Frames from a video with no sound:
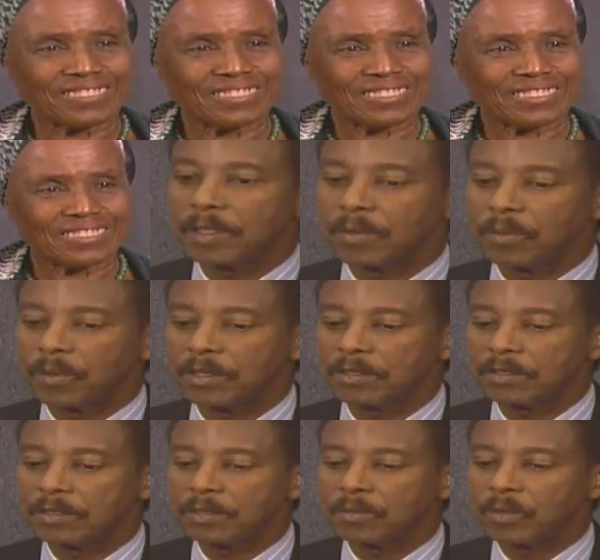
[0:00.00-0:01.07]
So then
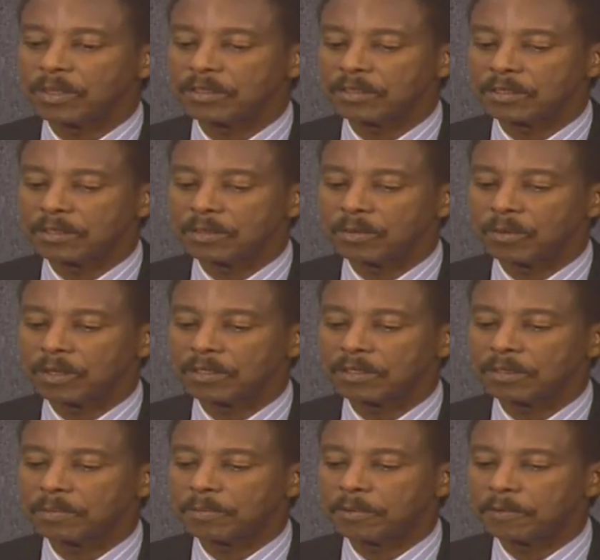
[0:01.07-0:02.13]
what's
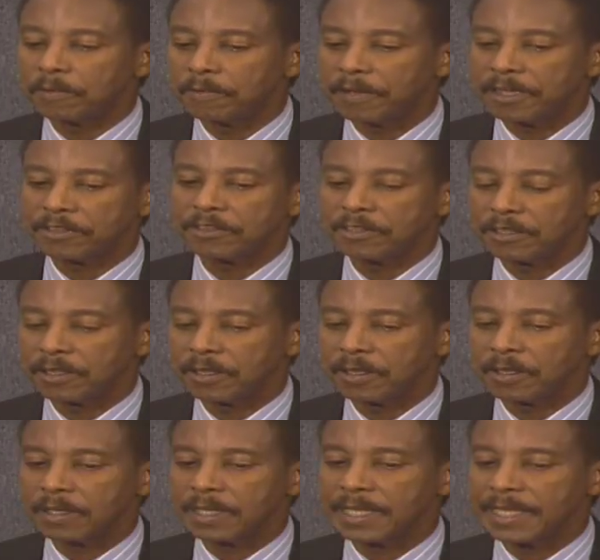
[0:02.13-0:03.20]
the
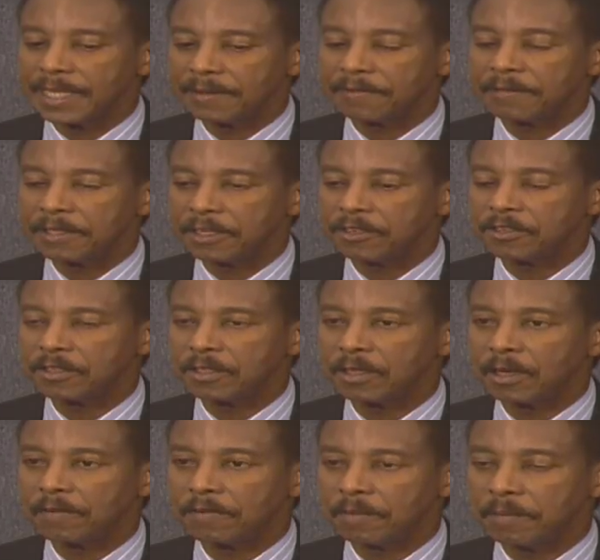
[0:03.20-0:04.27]
professional definition
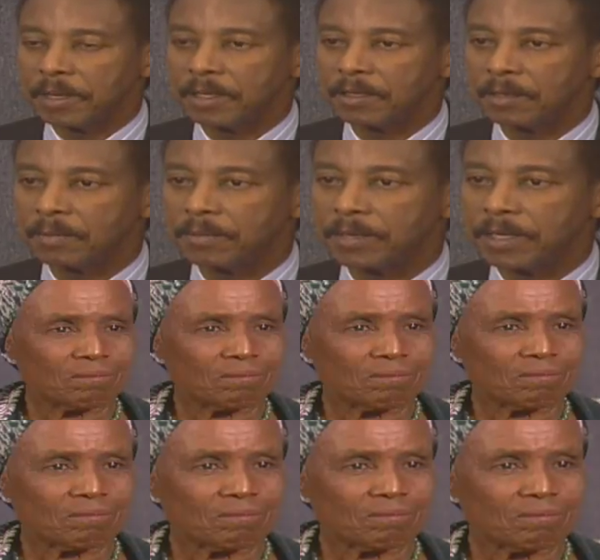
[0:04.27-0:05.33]
of a mental
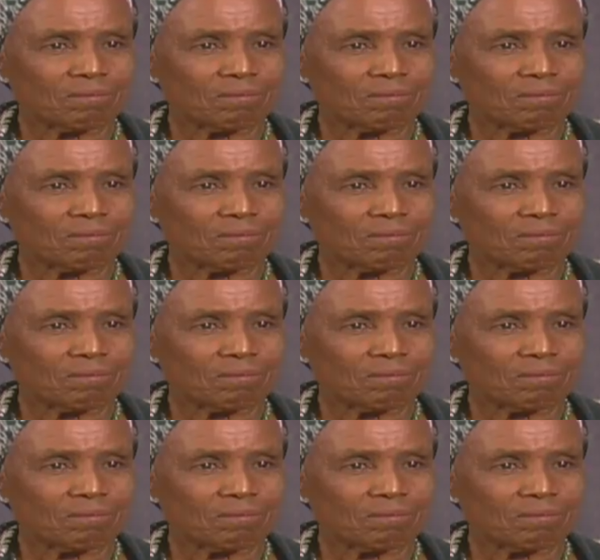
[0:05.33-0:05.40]
breakdown?